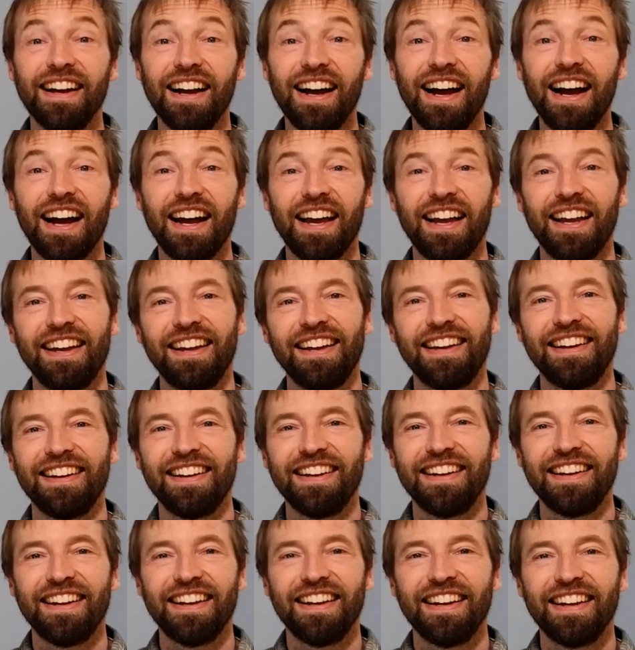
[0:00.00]
Hi,
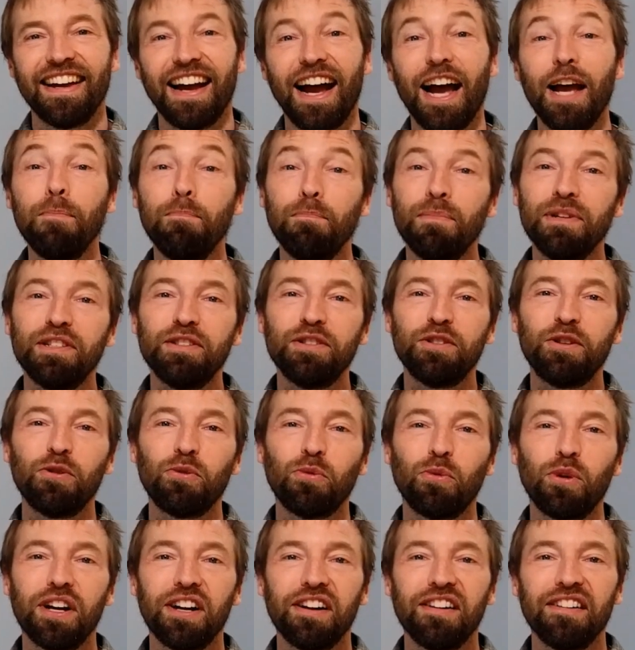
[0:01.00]
I'm
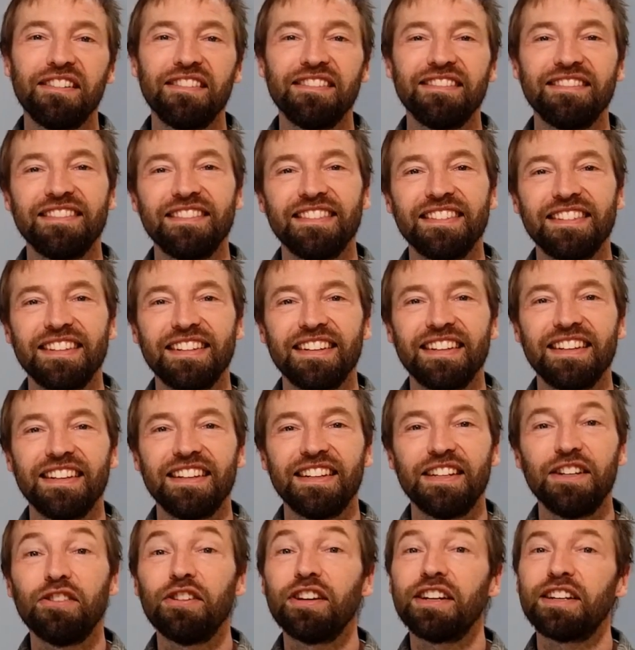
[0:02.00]
Mr. Will,
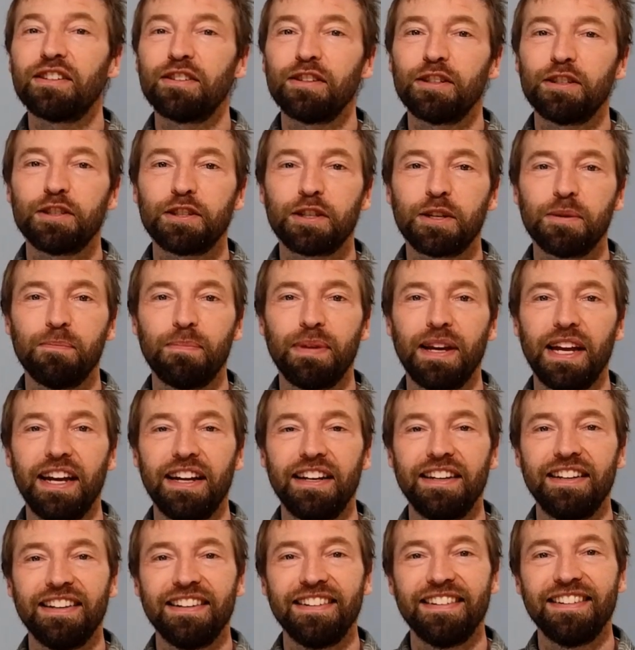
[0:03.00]
your English
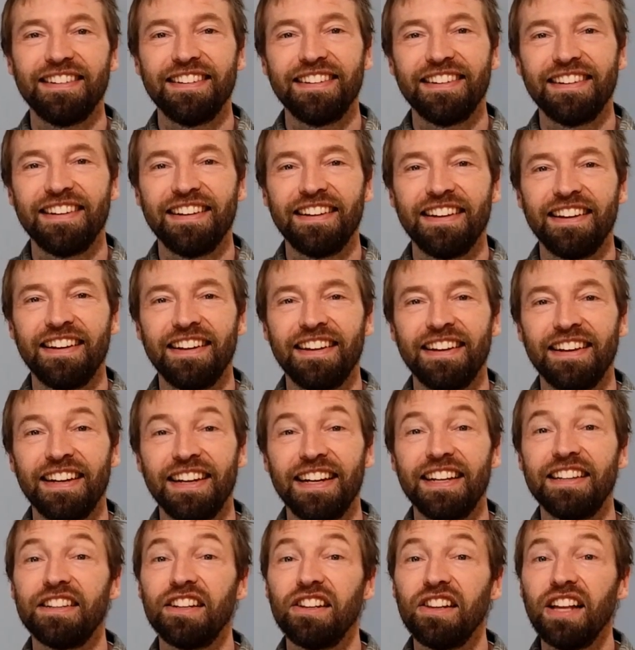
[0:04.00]
companion.
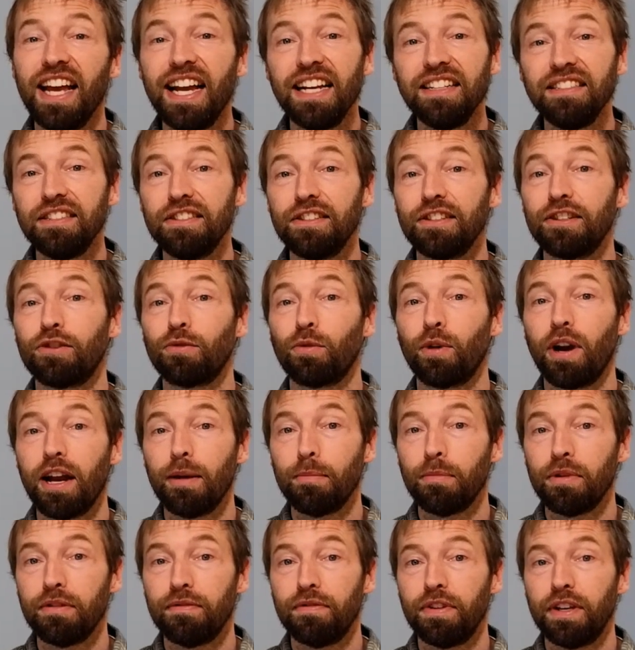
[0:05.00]
In the last
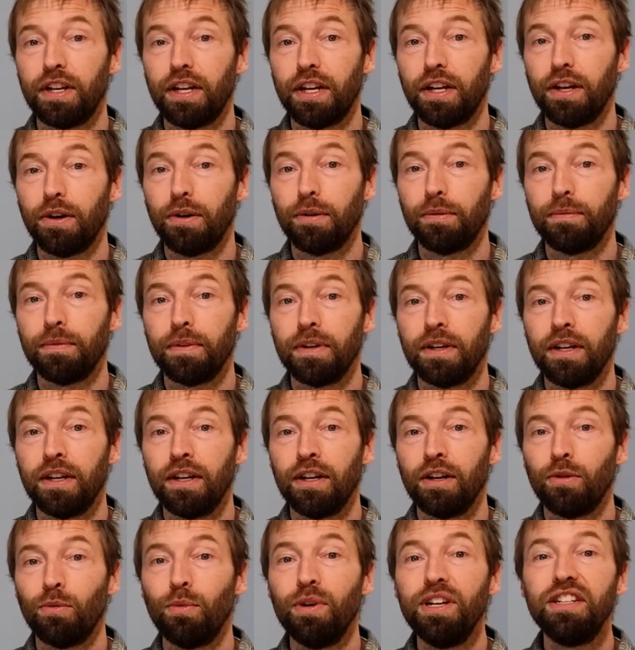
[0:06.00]
grammar video,
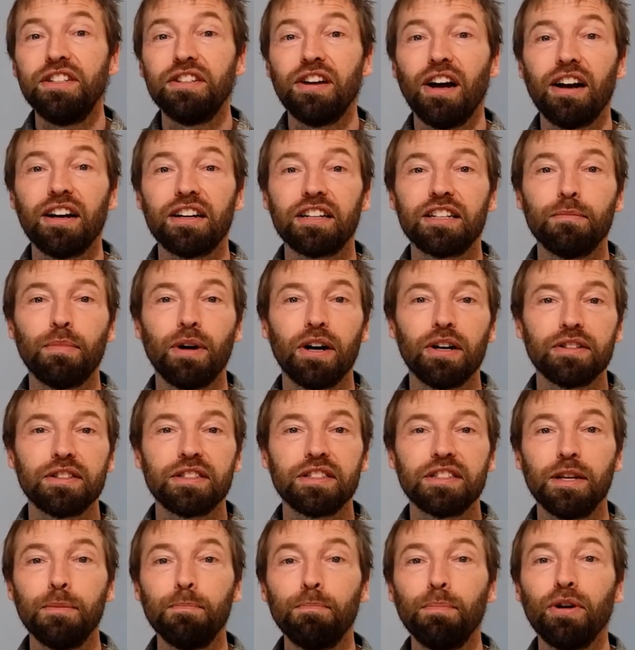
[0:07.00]
we talked about
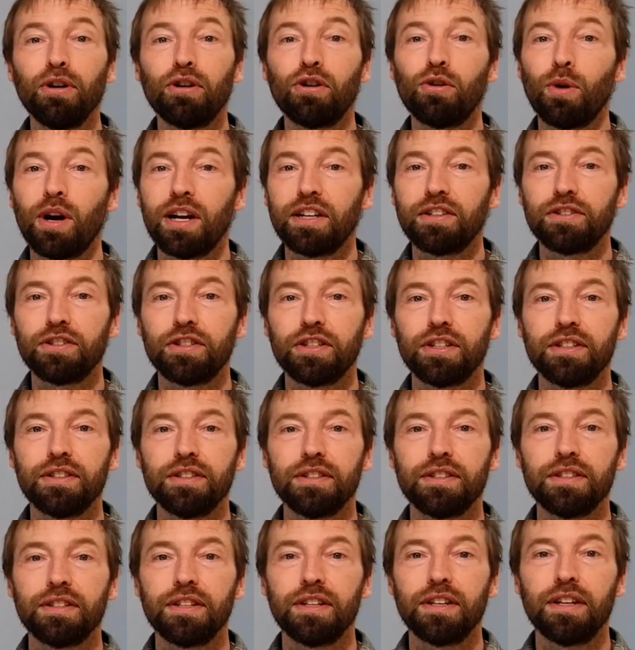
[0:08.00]
simple
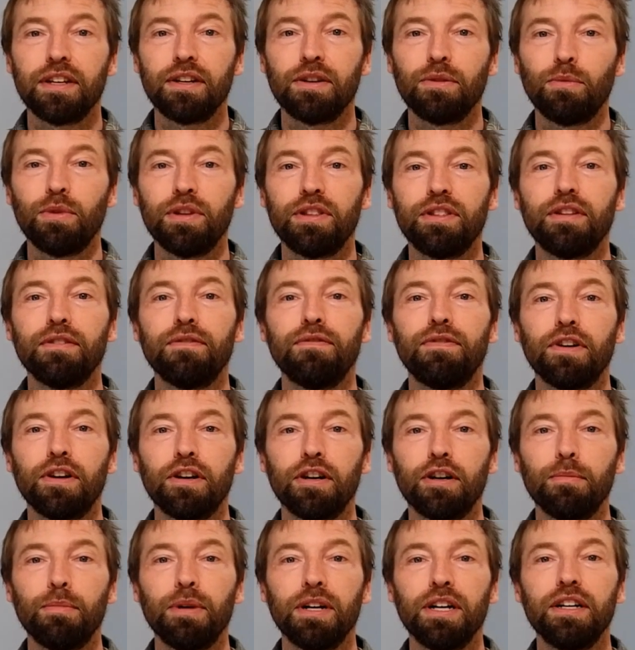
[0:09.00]
questions with the
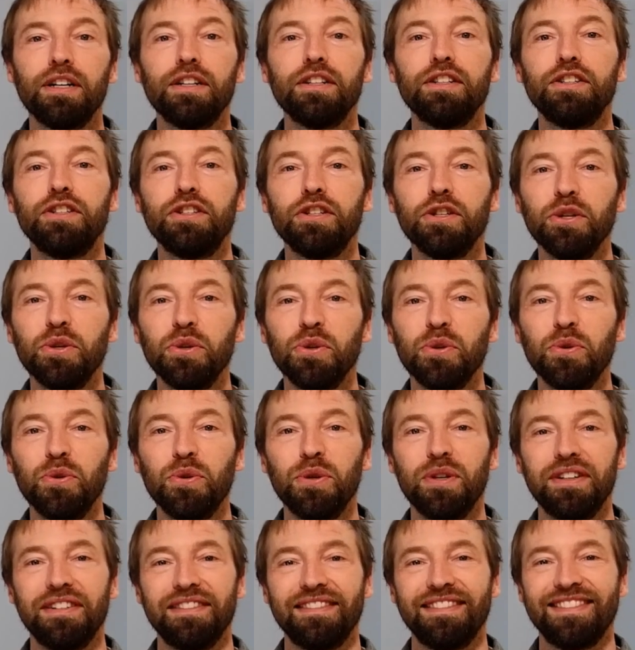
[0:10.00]
verb do.
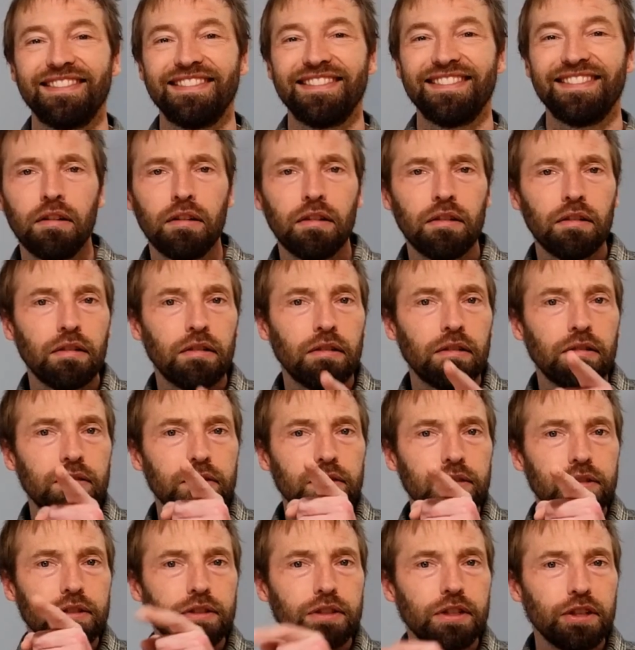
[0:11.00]

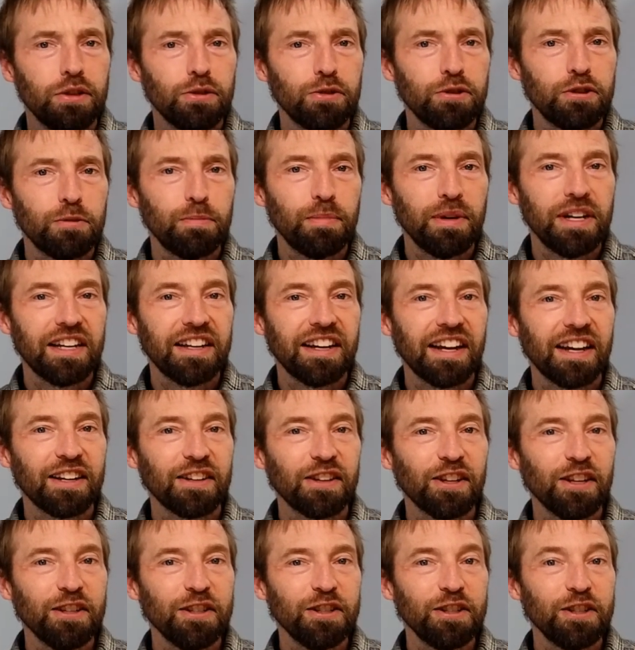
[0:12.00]
Do you speak
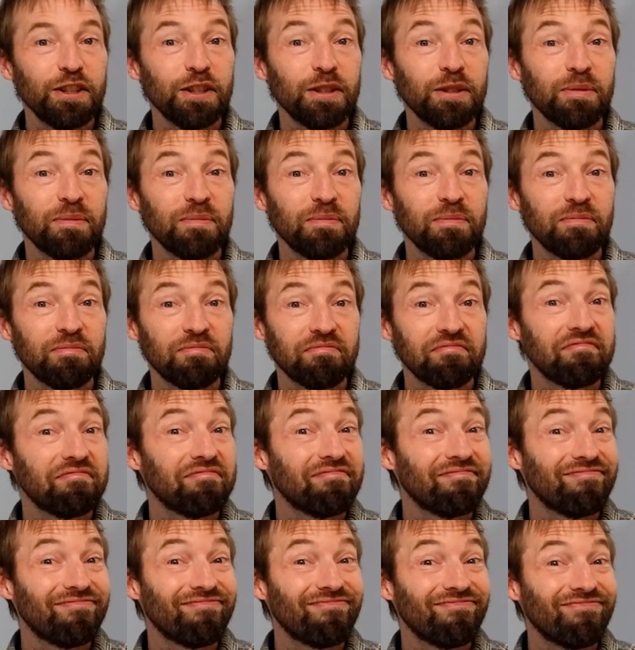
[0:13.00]
English?
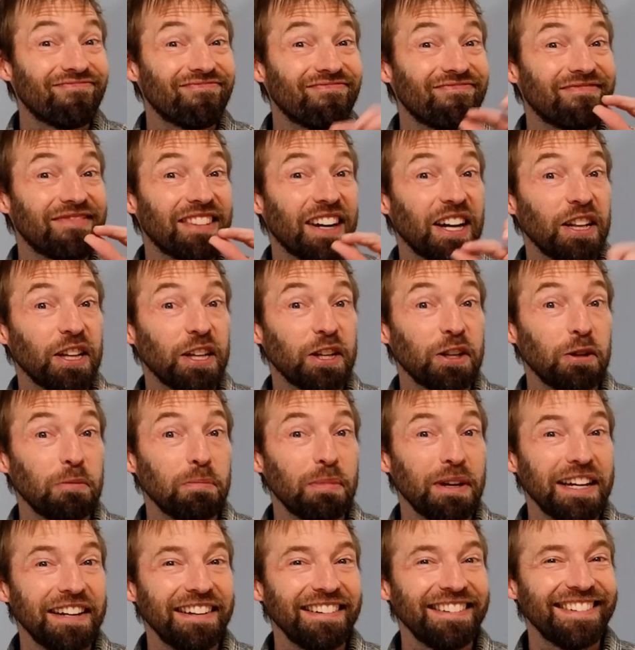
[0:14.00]
A little
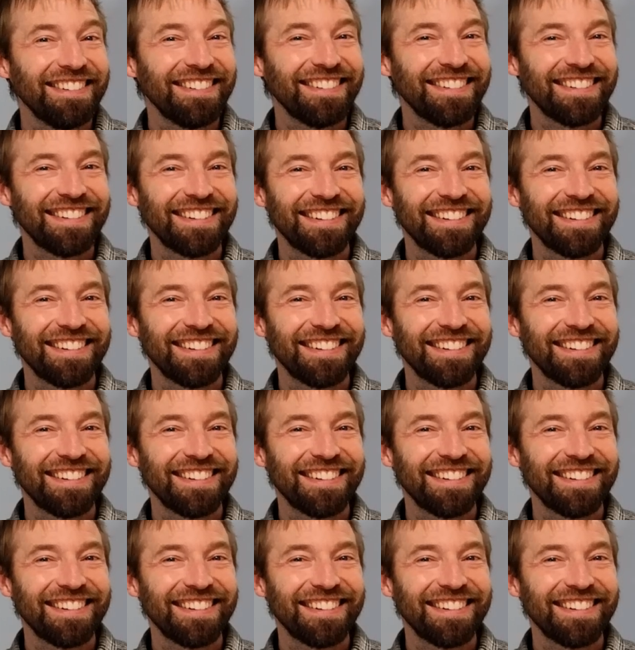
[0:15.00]
bit?